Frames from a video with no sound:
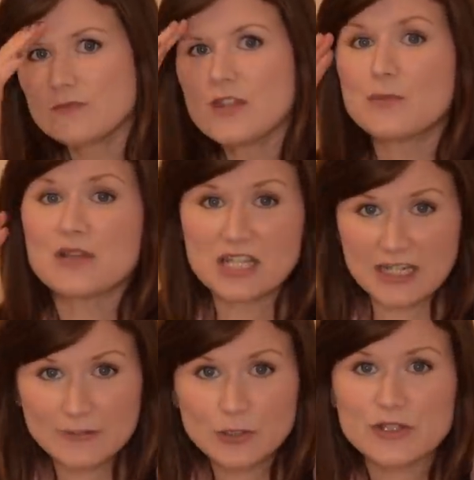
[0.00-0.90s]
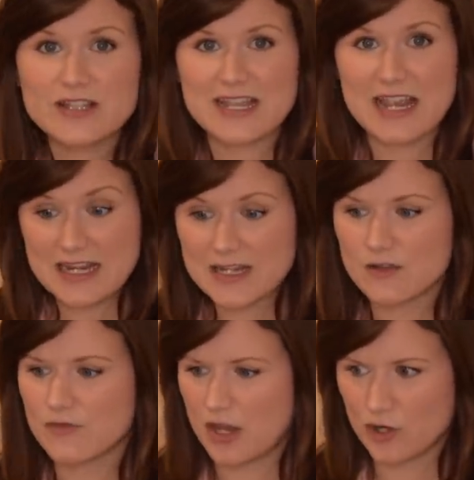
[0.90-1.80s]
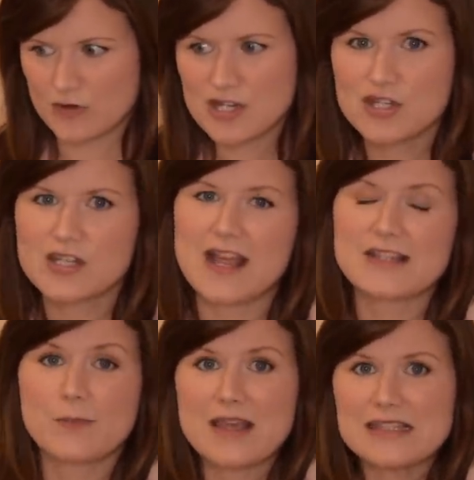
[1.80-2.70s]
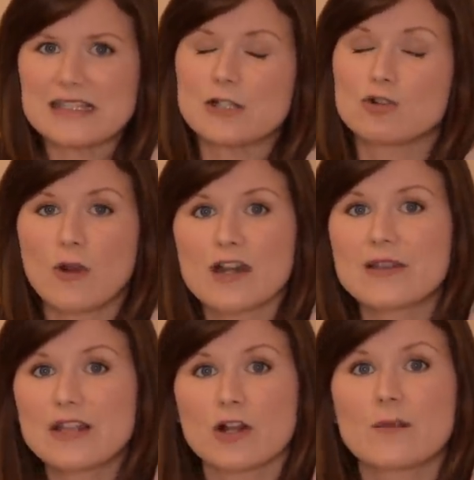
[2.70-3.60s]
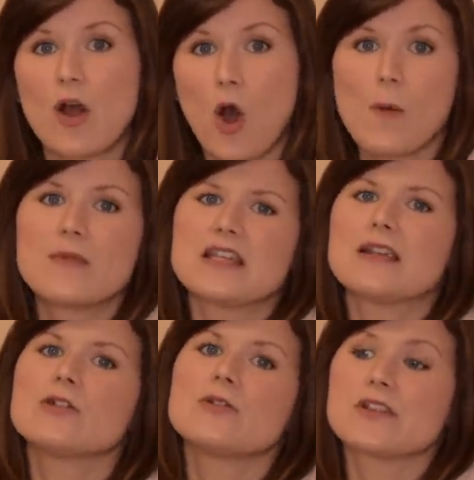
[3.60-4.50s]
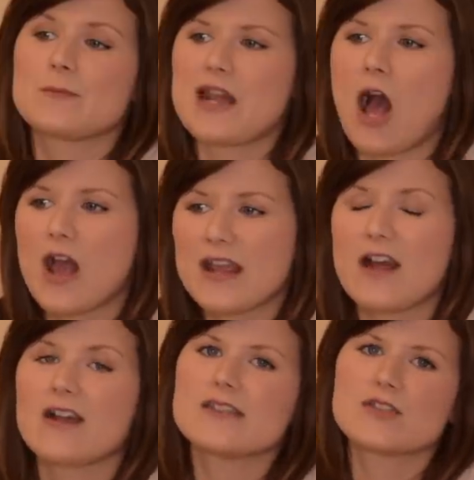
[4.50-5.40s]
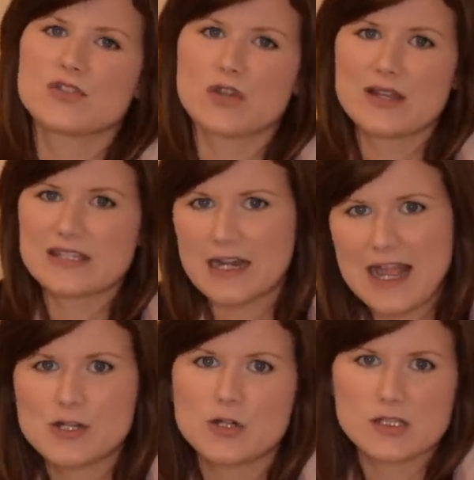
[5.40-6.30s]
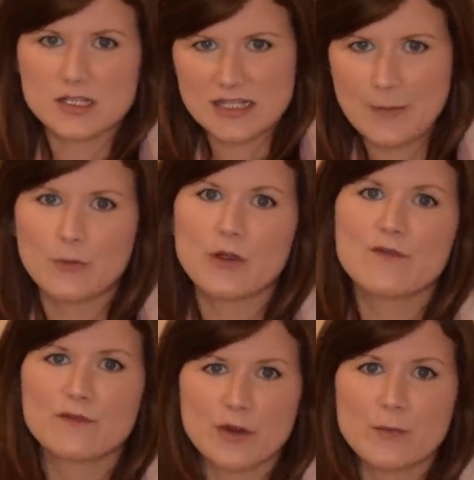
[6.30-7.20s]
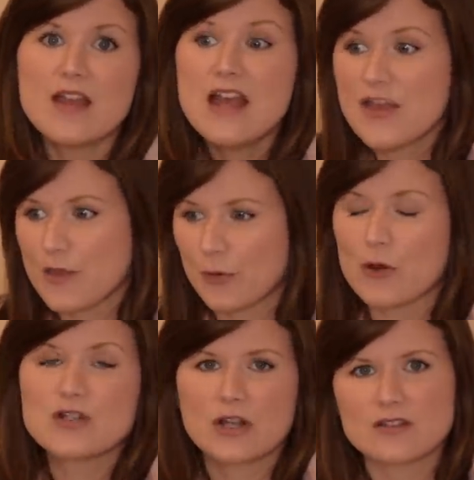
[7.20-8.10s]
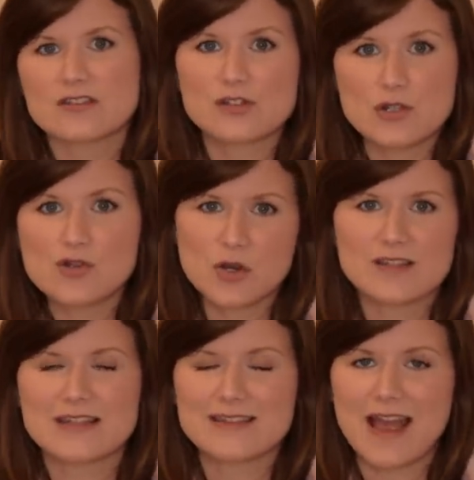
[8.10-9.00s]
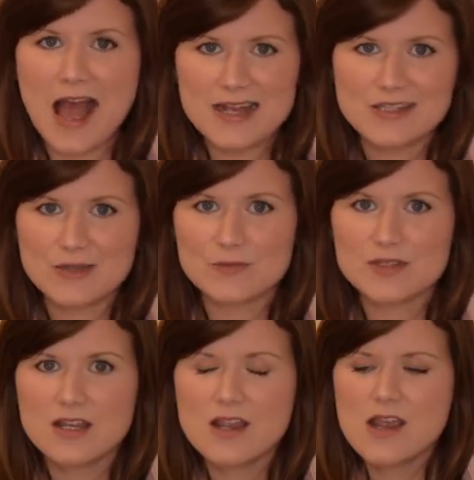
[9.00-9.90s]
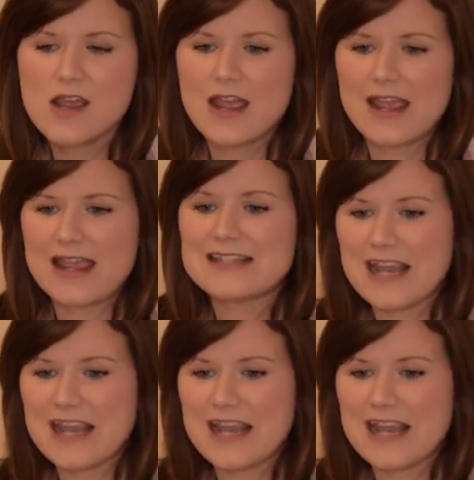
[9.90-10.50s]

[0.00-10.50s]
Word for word: the material that's in the accretion disk, basically incredibly hot material that's been ionized, so its electrons are separate from the protons and neutrons in the atoms, is